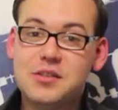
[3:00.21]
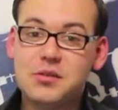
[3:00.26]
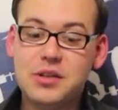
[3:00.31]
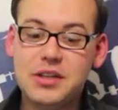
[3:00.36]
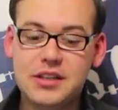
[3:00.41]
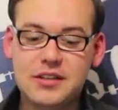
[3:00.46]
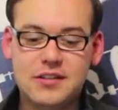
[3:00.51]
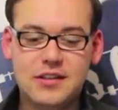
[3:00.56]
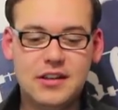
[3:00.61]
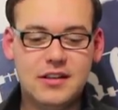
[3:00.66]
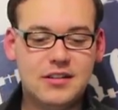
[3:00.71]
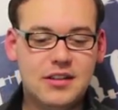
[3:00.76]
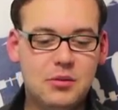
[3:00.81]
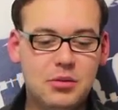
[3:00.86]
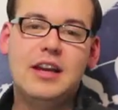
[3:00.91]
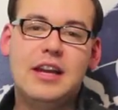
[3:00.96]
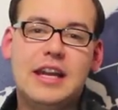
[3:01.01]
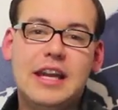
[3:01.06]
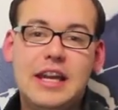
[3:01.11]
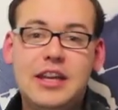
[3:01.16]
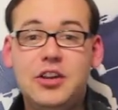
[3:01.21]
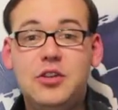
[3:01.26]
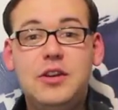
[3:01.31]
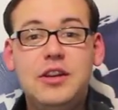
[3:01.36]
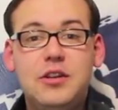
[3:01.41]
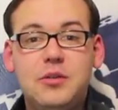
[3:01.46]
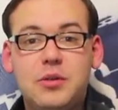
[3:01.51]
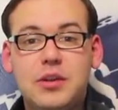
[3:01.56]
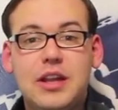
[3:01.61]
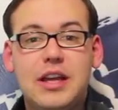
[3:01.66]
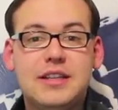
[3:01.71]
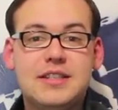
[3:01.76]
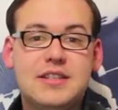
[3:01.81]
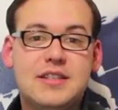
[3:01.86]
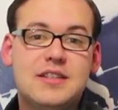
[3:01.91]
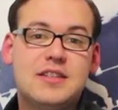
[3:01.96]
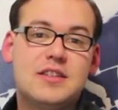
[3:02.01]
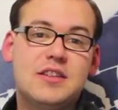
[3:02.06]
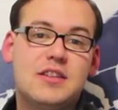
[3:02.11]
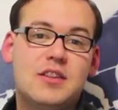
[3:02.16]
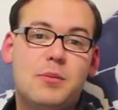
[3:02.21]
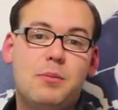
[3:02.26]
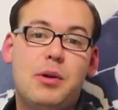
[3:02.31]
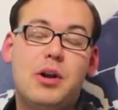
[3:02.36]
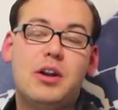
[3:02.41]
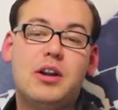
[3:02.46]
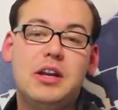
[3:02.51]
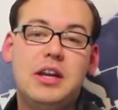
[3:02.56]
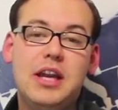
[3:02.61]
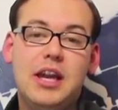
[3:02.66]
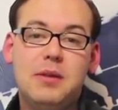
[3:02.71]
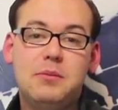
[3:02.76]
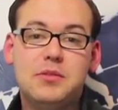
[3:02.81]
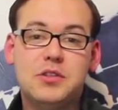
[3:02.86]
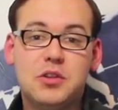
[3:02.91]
3 to 6. Again, you need to realize this is a party game.